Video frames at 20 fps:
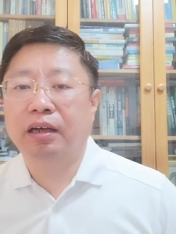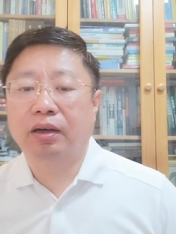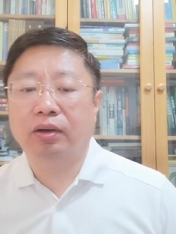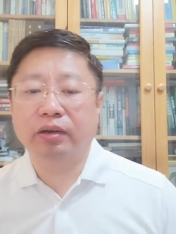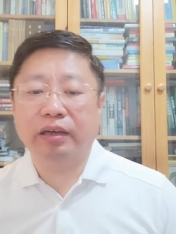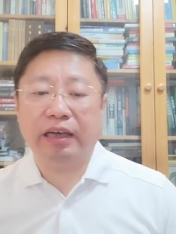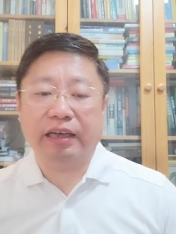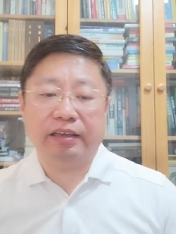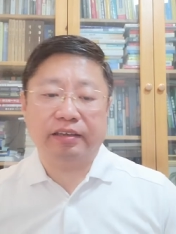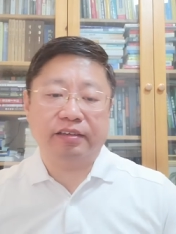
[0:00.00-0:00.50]

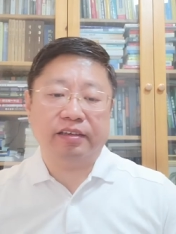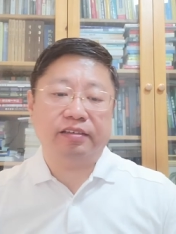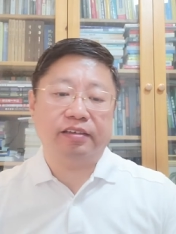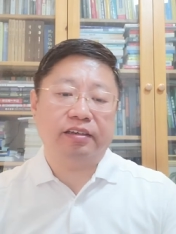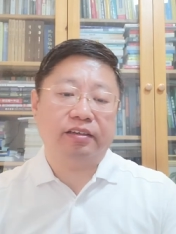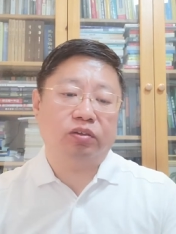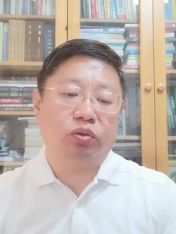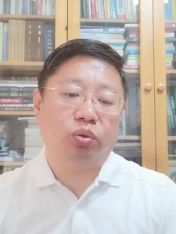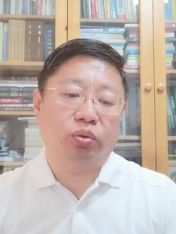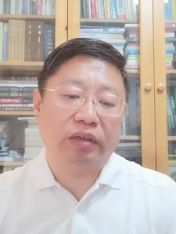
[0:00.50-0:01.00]
Okay, this
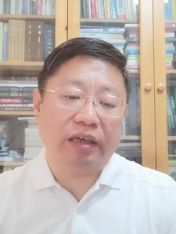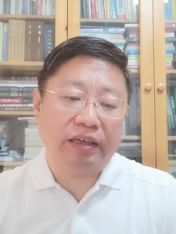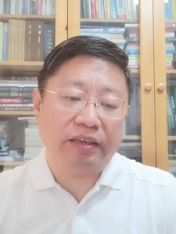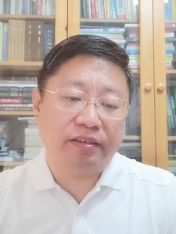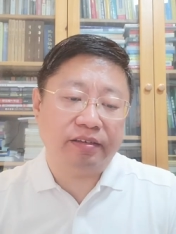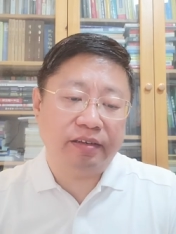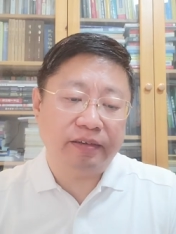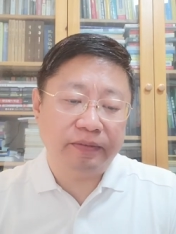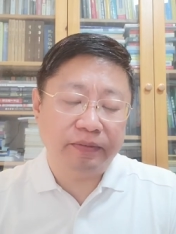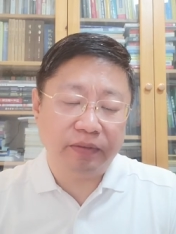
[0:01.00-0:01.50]
is
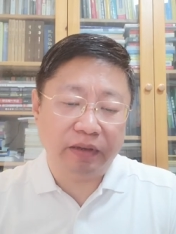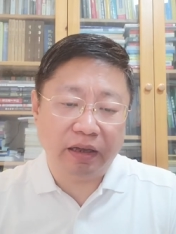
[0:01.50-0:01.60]
today's